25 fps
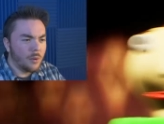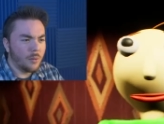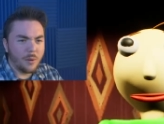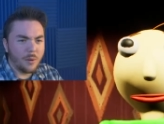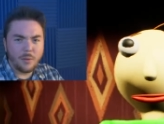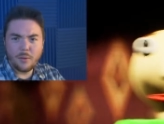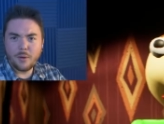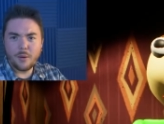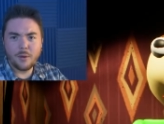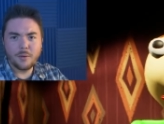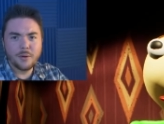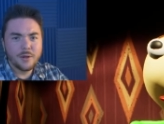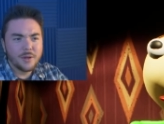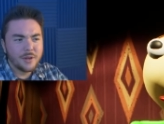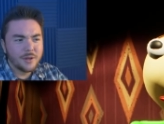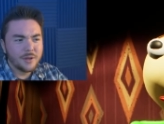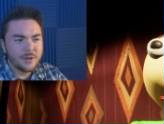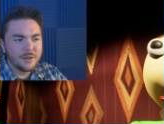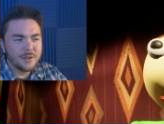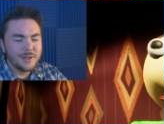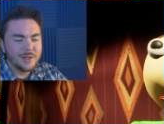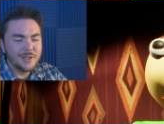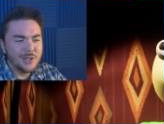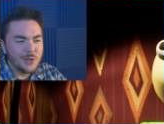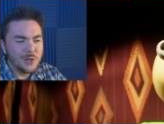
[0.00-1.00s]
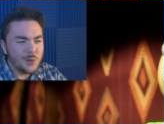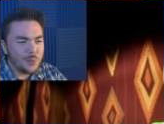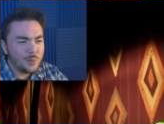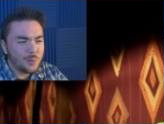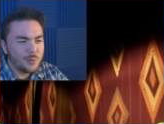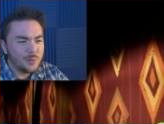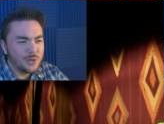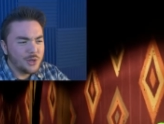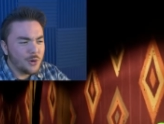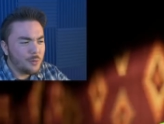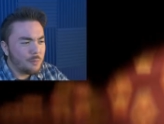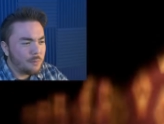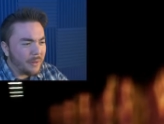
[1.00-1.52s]
whoa, whoa. You,
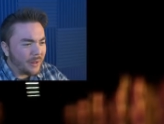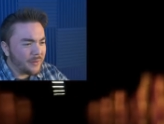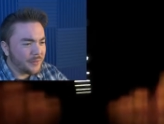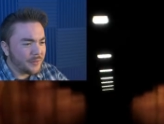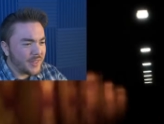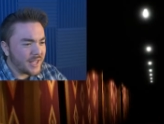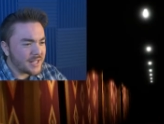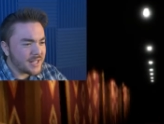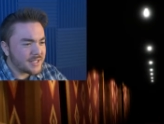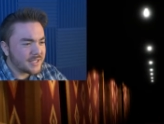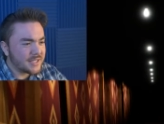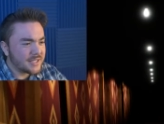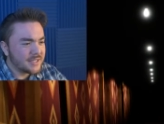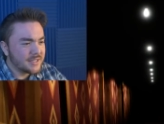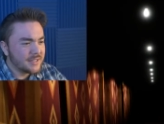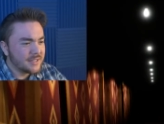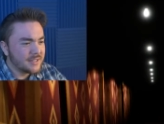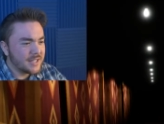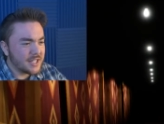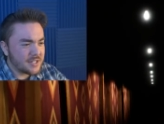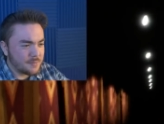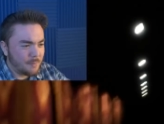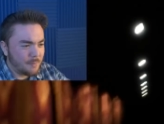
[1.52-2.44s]
you built this, this